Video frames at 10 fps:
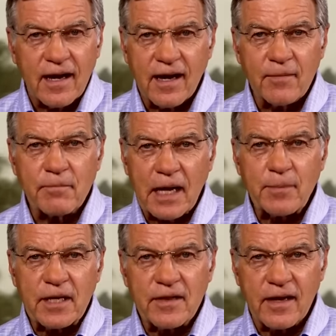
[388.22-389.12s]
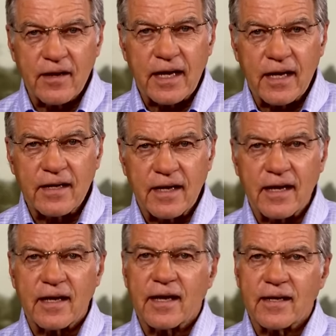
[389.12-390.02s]
may be there
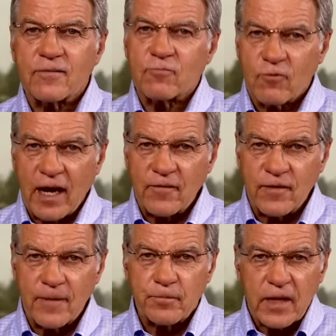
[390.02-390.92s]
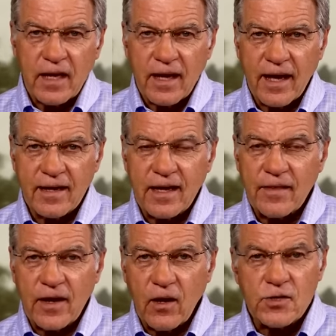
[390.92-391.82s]
in Rafah. And
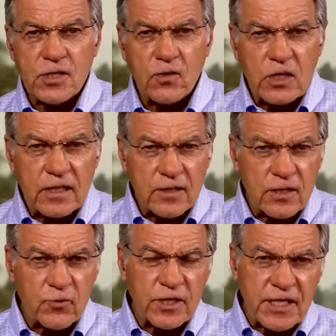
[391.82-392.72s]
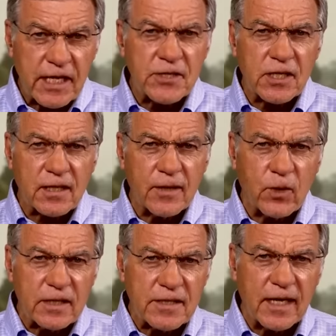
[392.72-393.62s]
they also strategically
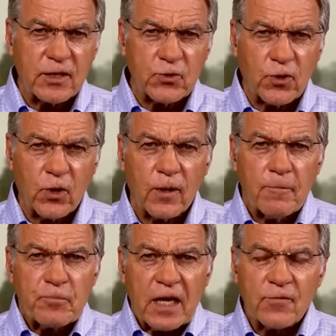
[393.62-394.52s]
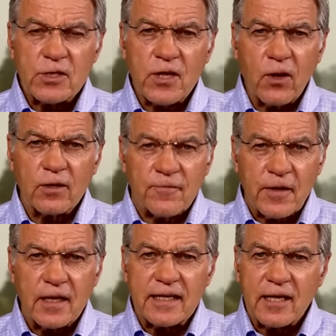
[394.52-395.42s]
want to take control of what's called the
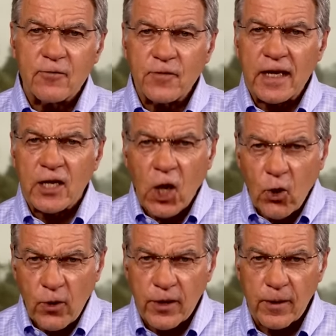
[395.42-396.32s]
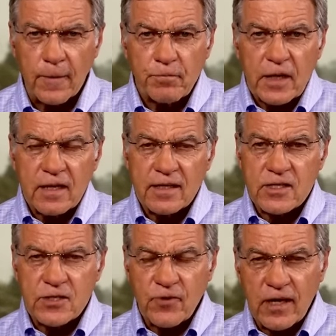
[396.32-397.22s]
Philadelphia Corridor.
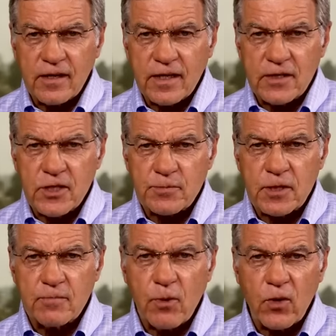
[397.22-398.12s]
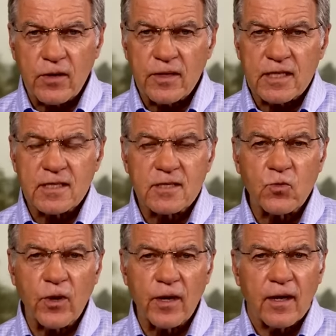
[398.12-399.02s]
This is right on the Egyptian border. This is
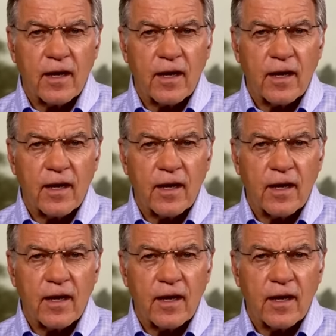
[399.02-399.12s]
where